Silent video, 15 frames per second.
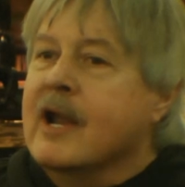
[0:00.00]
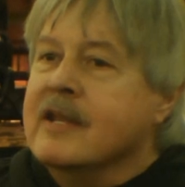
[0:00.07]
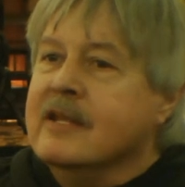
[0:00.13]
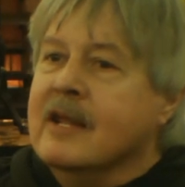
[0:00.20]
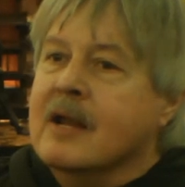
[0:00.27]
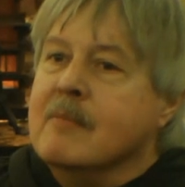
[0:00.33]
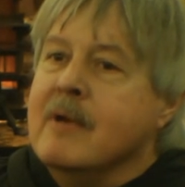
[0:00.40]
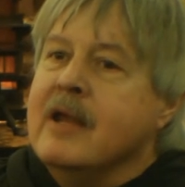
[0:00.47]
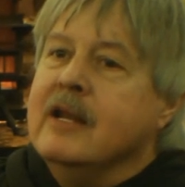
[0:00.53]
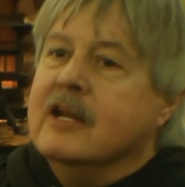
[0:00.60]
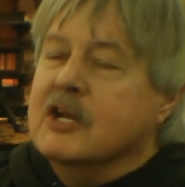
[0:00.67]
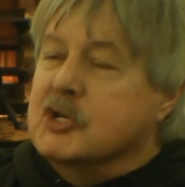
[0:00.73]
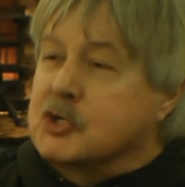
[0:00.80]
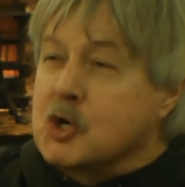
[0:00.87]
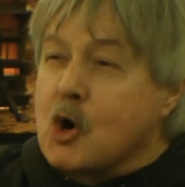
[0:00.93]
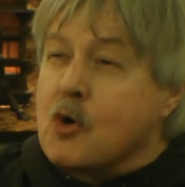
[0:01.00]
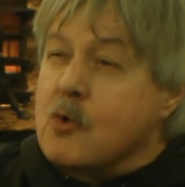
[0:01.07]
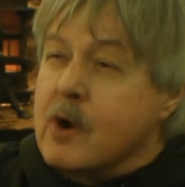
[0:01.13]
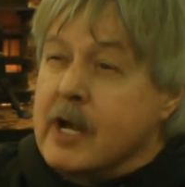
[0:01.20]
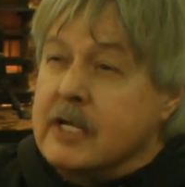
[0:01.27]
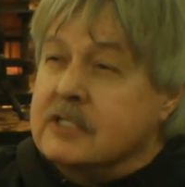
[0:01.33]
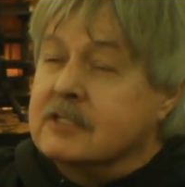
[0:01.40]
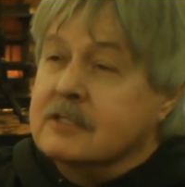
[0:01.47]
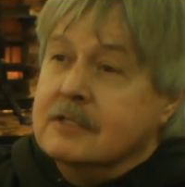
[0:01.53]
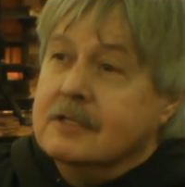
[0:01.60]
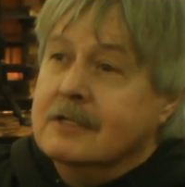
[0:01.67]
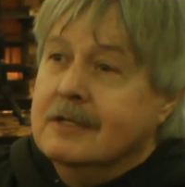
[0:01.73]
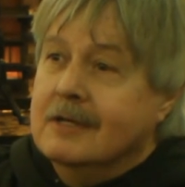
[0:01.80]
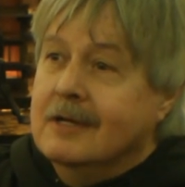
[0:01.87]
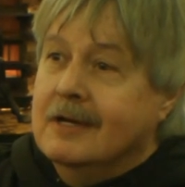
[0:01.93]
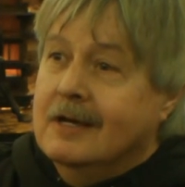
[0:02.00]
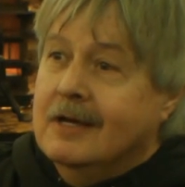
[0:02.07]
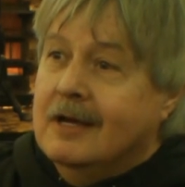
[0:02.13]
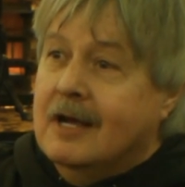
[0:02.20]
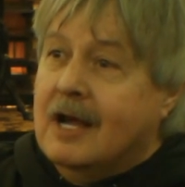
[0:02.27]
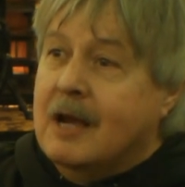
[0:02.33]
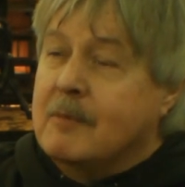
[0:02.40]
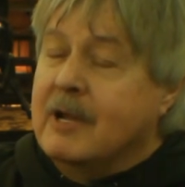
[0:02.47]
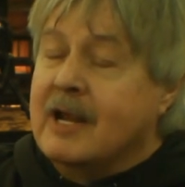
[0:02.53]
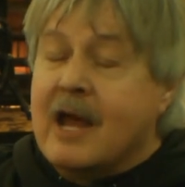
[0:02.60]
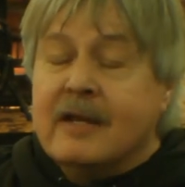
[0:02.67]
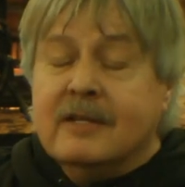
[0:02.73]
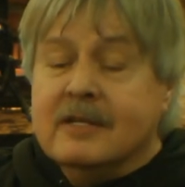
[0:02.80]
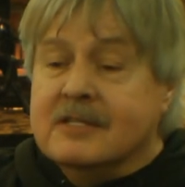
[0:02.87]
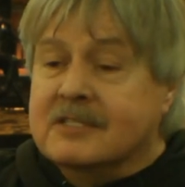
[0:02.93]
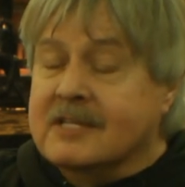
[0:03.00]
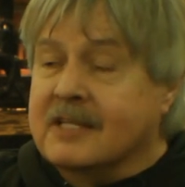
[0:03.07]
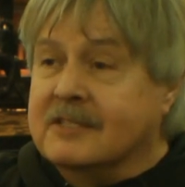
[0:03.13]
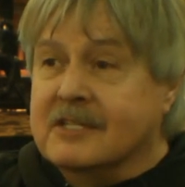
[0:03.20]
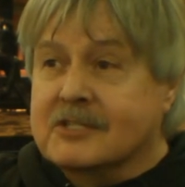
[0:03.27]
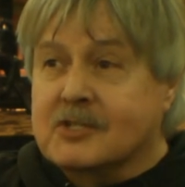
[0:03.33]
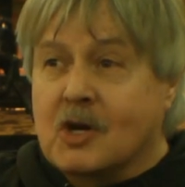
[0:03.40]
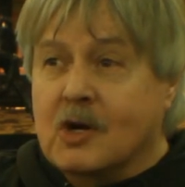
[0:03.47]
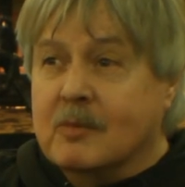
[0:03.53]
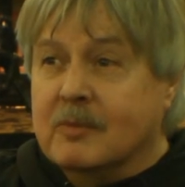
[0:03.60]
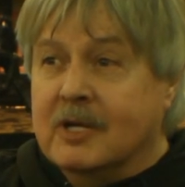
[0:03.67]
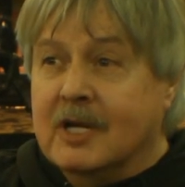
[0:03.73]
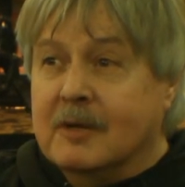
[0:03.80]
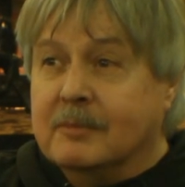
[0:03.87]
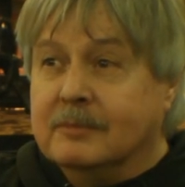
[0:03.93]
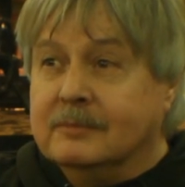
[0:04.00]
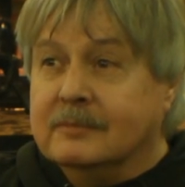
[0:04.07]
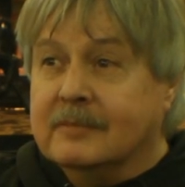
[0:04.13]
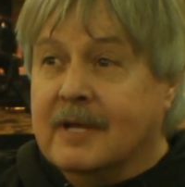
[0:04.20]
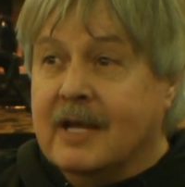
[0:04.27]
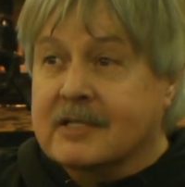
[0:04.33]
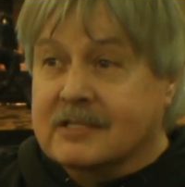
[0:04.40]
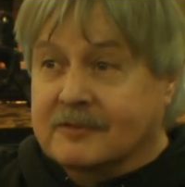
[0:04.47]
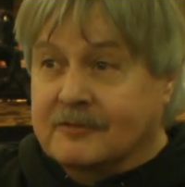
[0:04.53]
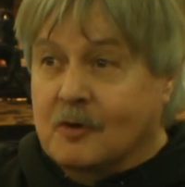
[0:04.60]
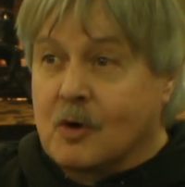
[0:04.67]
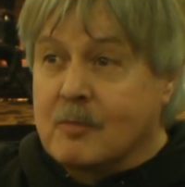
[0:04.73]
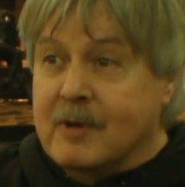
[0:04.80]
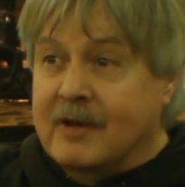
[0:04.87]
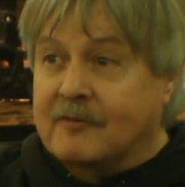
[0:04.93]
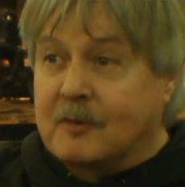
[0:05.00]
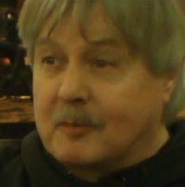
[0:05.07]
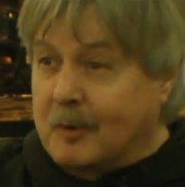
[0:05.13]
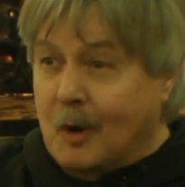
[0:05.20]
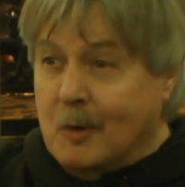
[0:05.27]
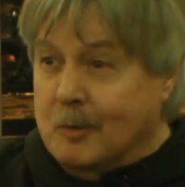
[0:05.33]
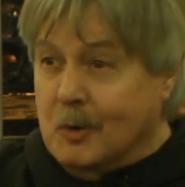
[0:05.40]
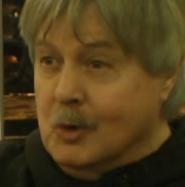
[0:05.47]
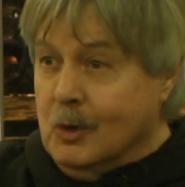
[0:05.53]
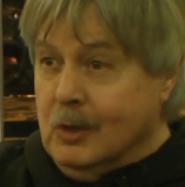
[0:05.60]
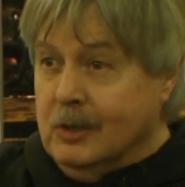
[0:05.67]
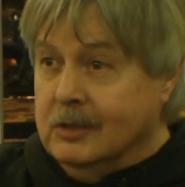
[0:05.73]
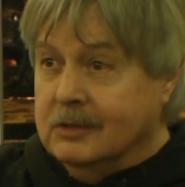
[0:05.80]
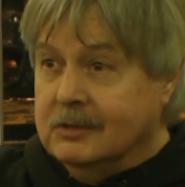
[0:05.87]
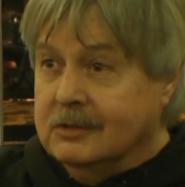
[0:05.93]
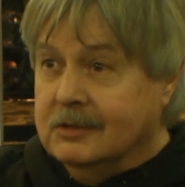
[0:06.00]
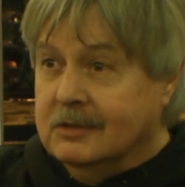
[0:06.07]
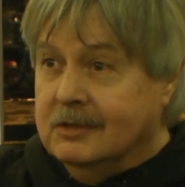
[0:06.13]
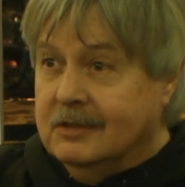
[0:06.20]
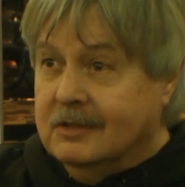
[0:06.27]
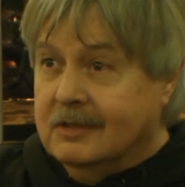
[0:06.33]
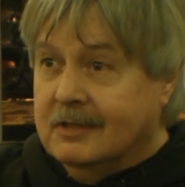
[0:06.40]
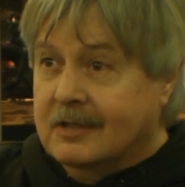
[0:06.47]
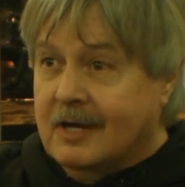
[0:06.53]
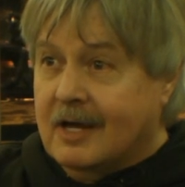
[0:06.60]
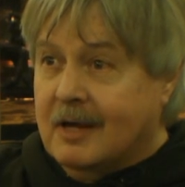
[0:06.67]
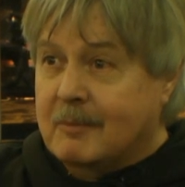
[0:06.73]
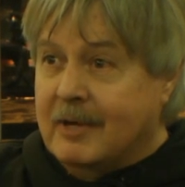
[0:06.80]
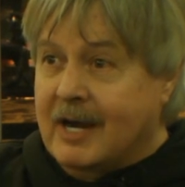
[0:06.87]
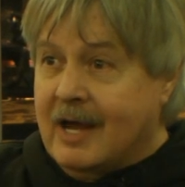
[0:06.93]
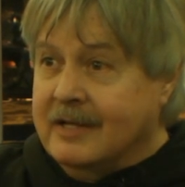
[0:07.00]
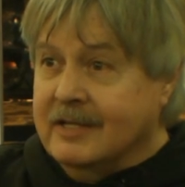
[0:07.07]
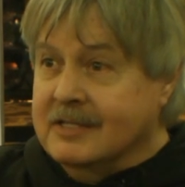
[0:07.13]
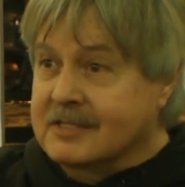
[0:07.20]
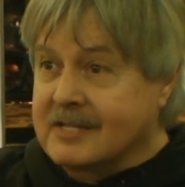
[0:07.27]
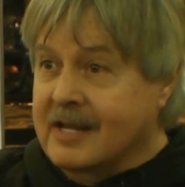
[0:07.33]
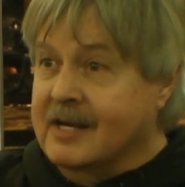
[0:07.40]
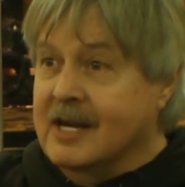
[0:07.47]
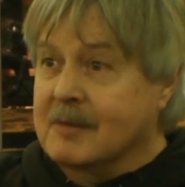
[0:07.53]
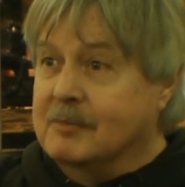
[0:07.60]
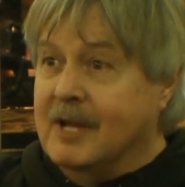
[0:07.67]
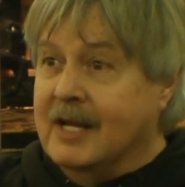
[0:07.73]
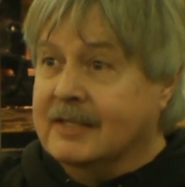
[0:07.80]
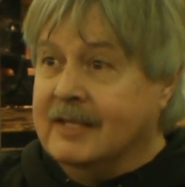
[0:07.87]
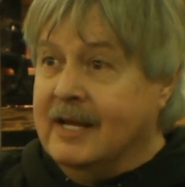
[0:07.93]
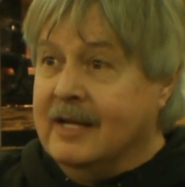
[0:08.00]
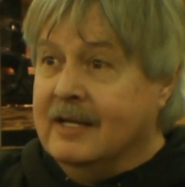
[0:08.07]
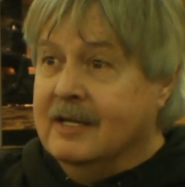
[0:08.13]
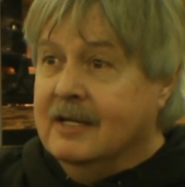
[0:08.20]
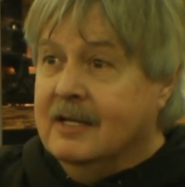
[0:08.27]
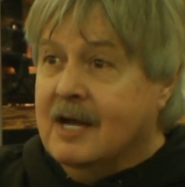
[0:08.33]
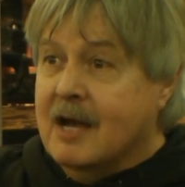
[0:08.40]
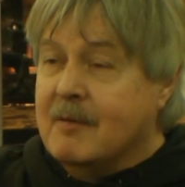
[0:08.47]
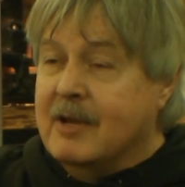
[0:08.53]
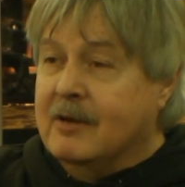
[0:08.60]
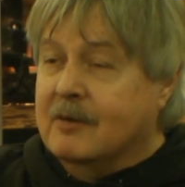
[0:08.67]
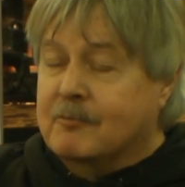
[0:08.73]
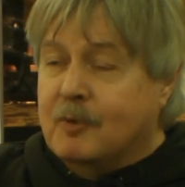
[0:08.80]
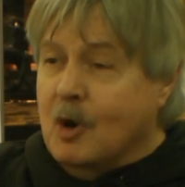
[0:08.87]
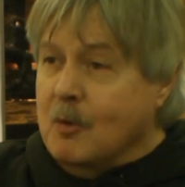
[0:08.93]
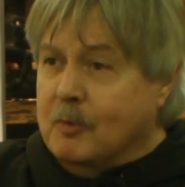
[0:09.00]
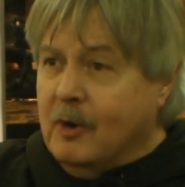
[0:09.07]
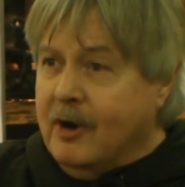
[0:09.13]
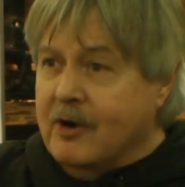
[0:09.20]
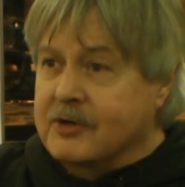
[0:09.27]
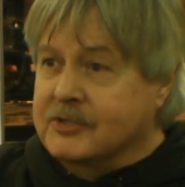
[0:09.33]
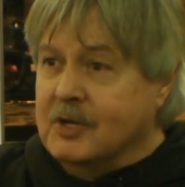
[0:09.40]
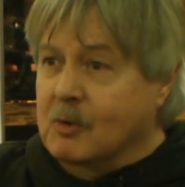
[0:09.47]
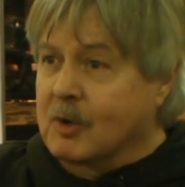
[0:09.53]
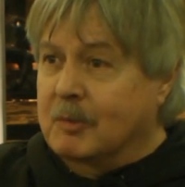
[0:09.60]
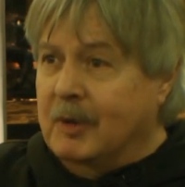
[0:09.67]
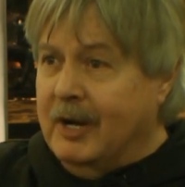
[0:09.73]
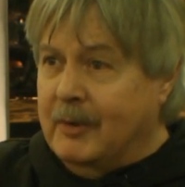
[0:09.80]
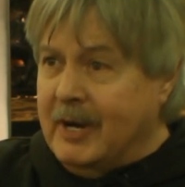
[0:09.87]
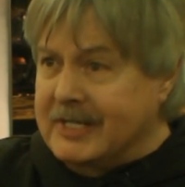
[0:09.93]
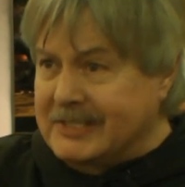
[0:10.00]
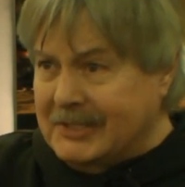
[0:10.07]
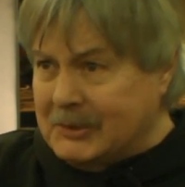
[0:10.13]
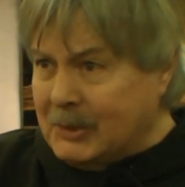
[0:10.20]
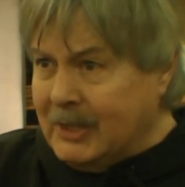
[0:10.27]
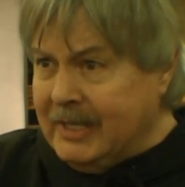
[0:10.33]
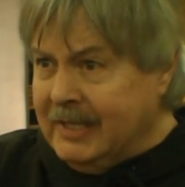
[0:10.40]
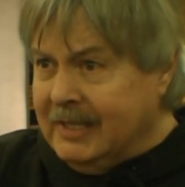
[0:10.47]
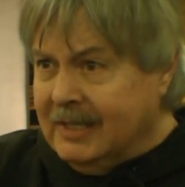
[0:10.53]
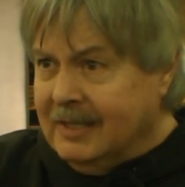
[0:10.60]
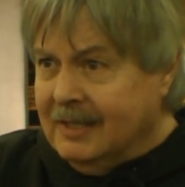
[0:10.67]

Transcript: I did, I made it a short race. I mean, I didn't set this tournament up as a format for pro pool. I mean, I didn't set it up like that. I mean, pro players don't want to play a race to 3